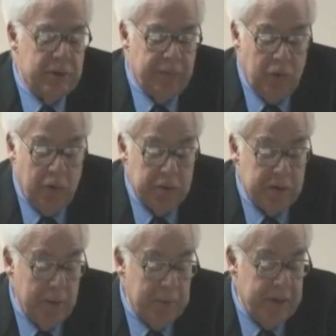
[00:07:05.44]
of lost
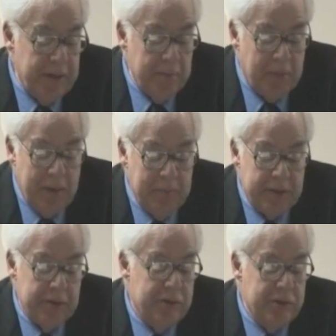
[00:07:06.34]
liberty, my
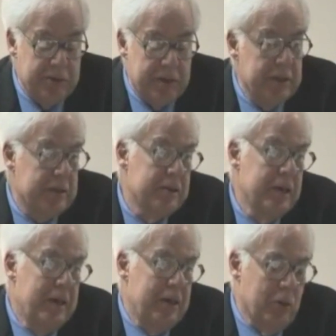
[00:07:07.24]
message is this:
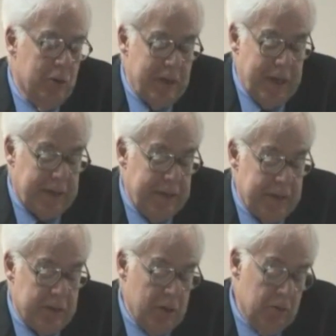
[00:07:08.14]
your
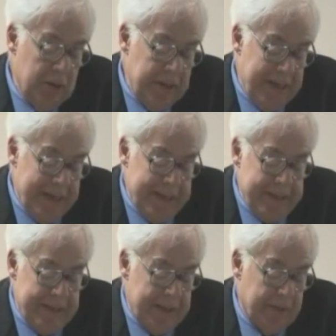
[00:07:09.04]
tactics only aid
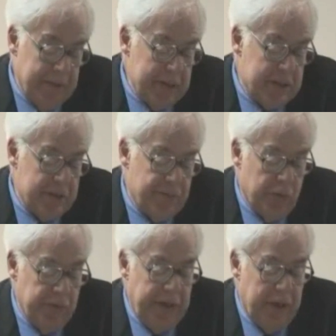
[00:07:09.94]
terrorists, for
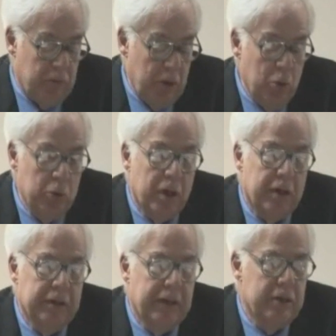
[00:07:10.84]
they erode
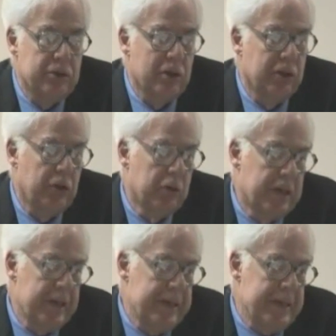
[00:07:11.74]
our national
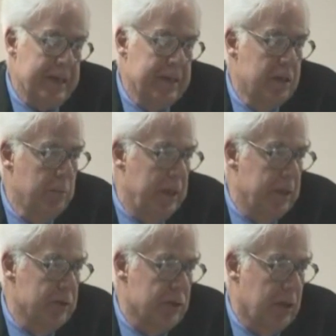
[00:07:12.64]
unity and
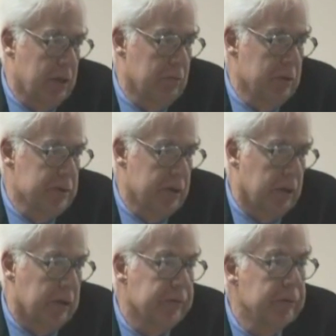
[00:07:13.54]
diminish our resolve."